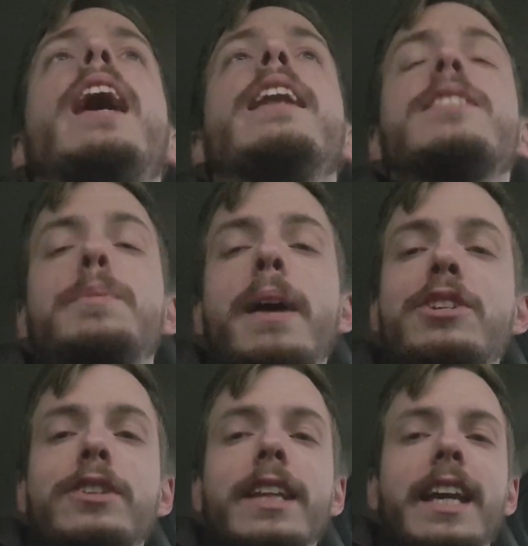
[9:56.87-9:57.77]
And
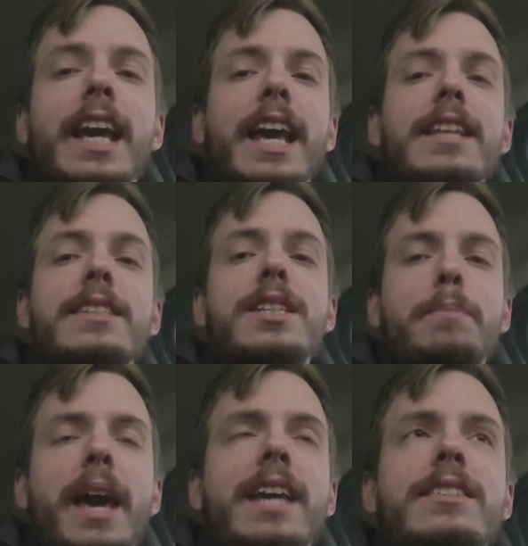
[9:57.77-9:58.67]
especially in
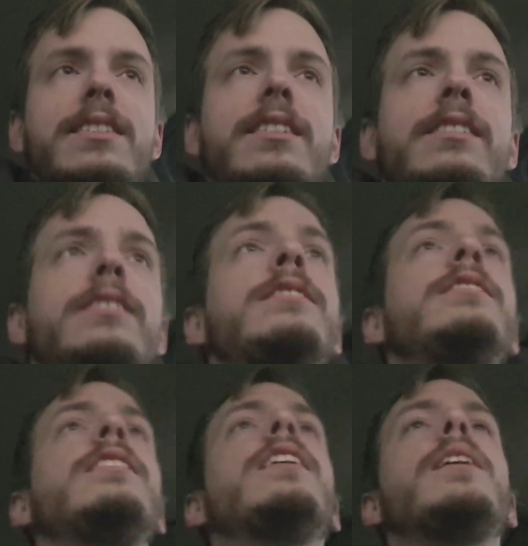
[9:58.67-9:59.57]
space,
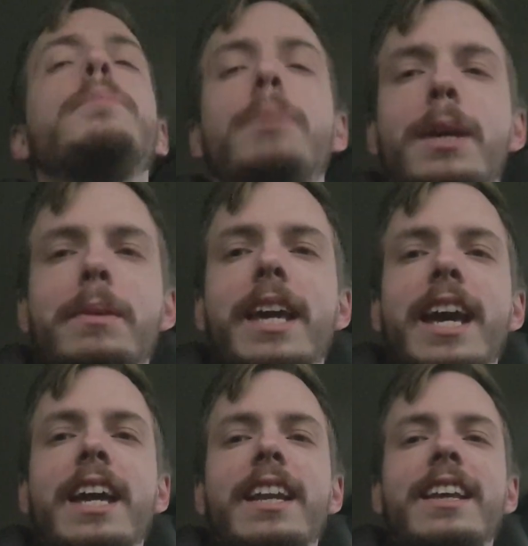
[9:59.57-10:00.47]

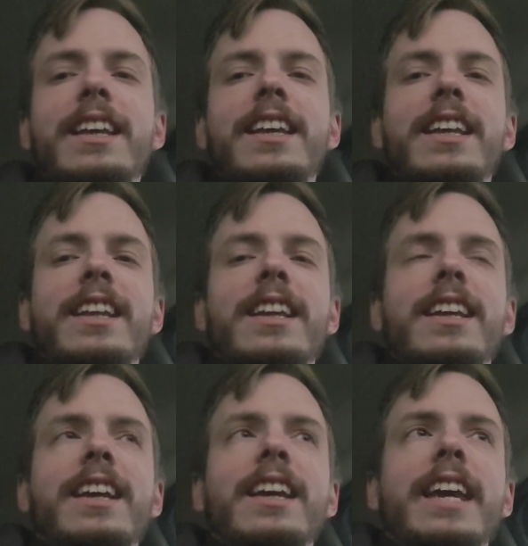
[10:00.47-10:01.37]
BB-8
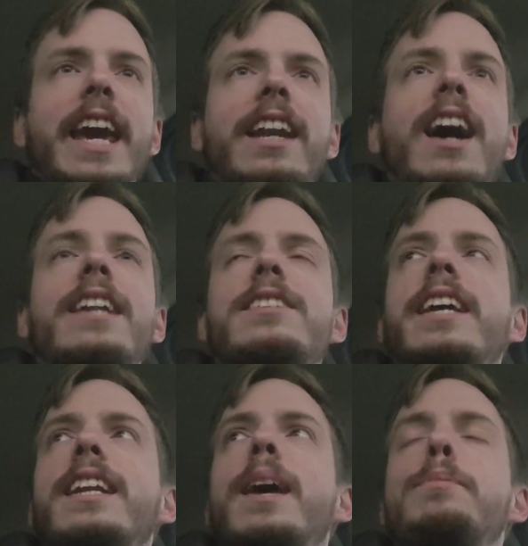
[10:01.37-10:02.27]
cannot
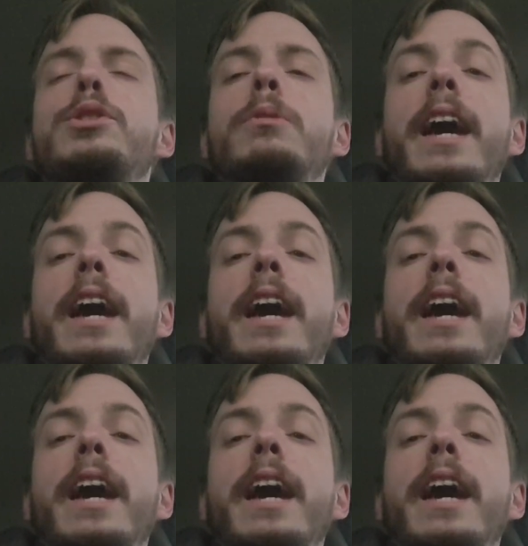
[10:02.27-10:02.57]
stand up to